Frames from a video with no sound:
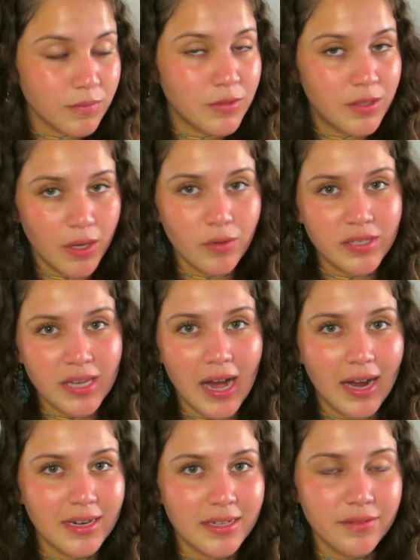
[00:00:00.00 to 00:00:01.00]

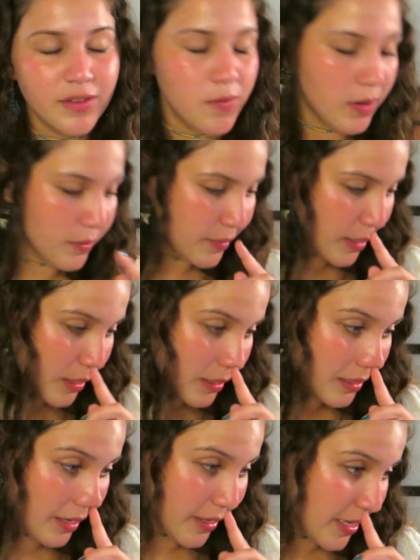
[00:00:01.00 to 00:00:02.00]
sad. If you want to read the
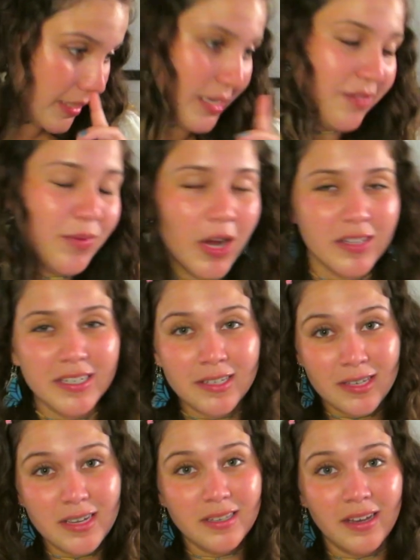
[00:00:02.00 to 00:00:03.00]
series, I'm
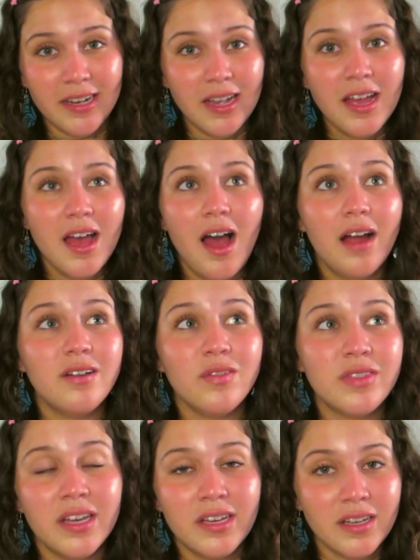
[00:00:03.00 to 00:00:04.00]
honestly like, I don't
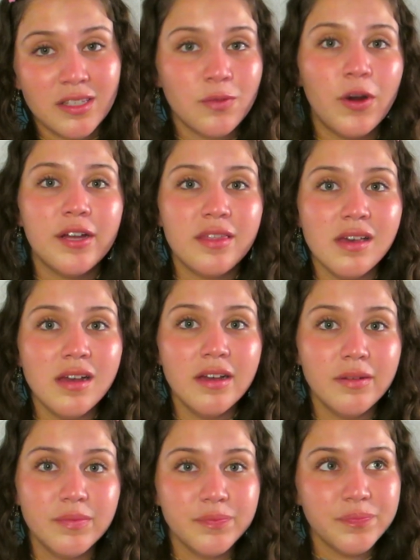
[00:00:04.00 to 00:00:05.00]
think it's worth it,
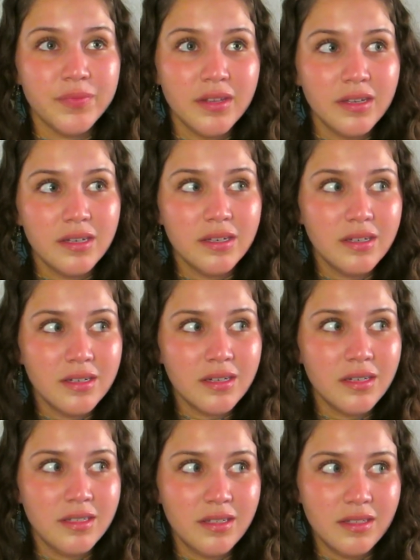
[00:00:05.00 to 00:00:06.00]

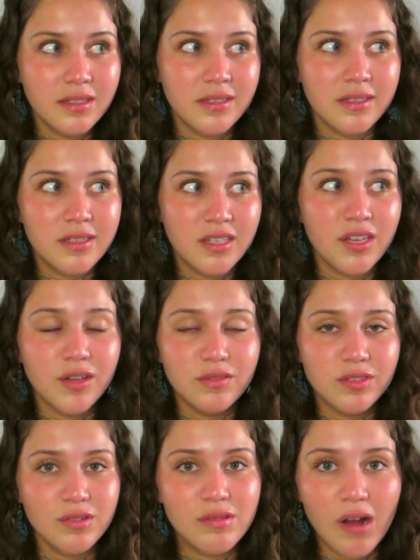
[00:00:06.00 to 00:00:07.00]
because you
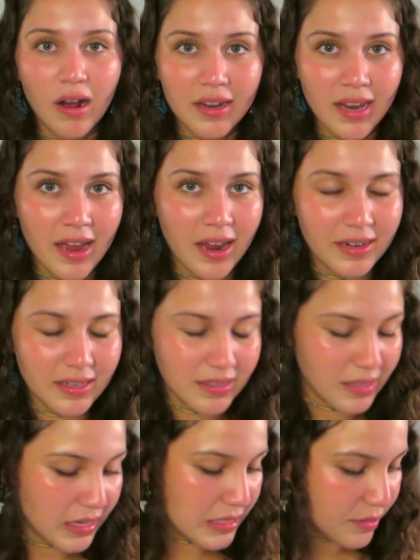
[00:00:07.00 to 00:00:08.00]
do not get any
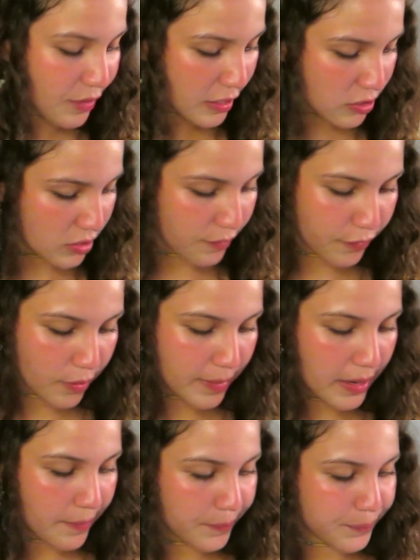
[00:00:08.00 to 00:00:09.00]
satisfaction from it.